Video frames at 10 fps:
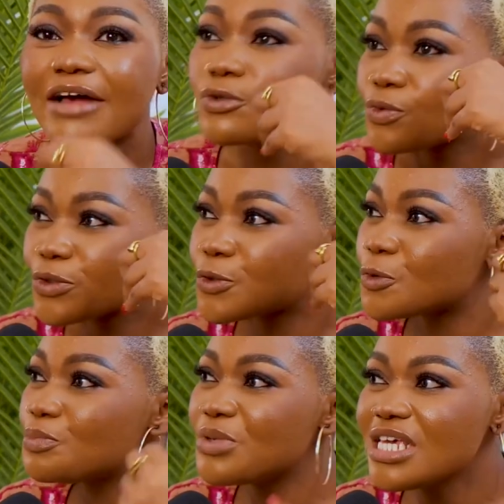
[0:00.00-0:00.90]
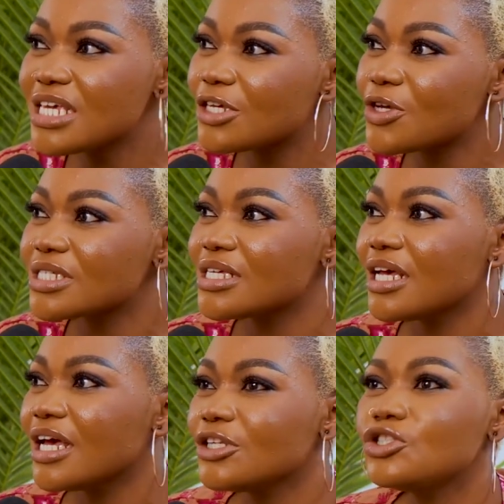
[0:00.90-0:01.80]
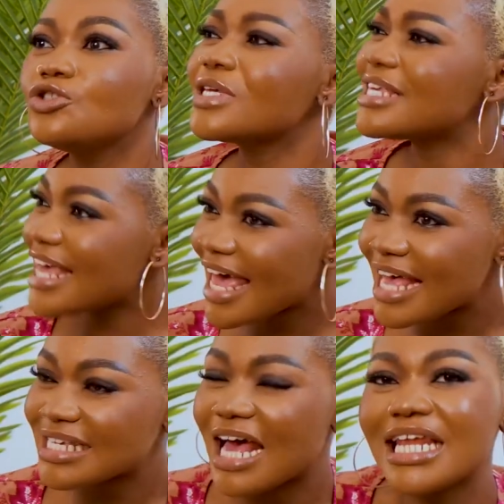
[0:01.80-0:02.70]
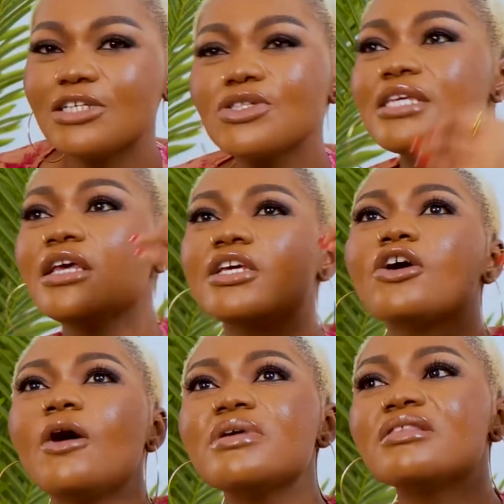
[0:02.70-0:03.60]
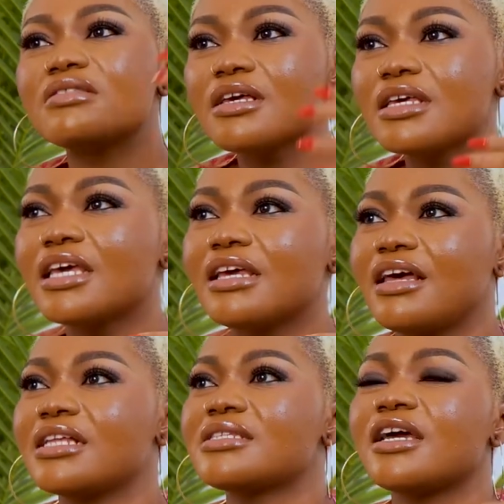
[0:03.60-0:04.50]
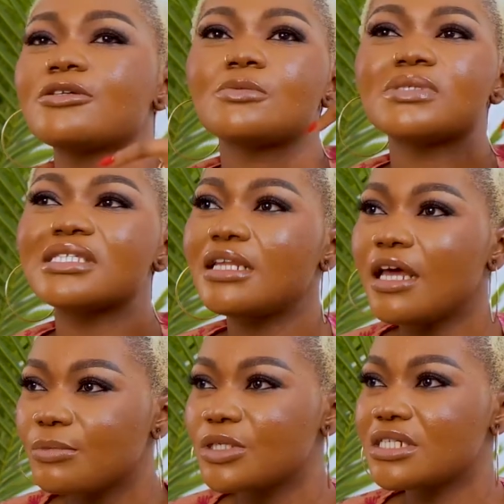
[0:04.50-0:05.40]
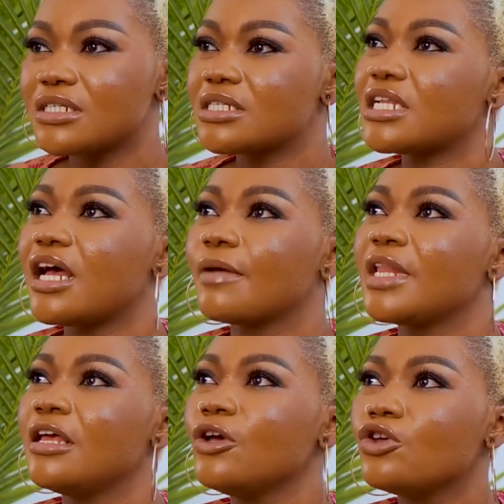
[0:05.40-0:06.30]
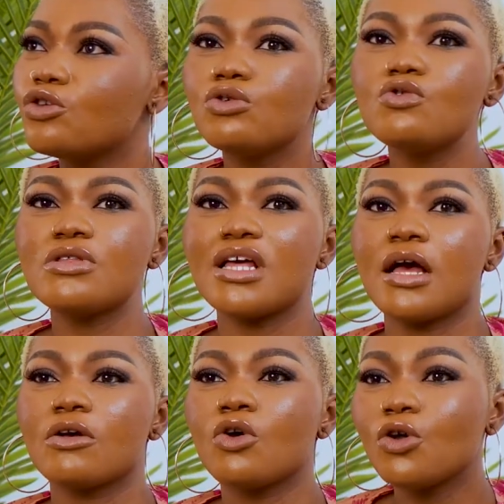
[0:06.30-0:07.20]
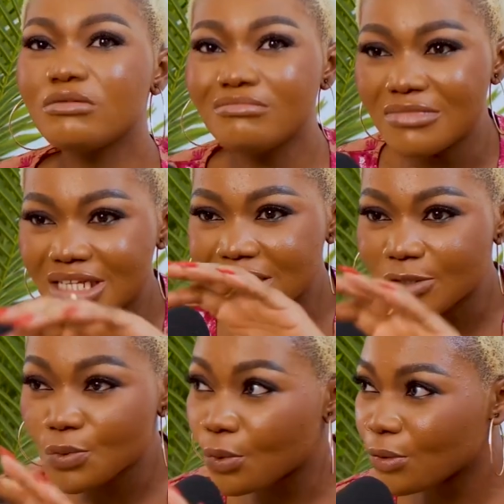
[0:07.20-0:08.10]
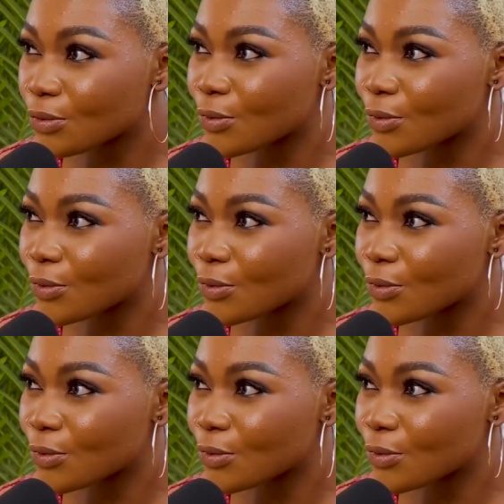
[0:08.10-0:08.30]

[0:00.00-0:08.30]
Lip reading: to speak. He doesn't. Do you get? And I just it got me thinking that there are some celebrities that you know that God made this one. Or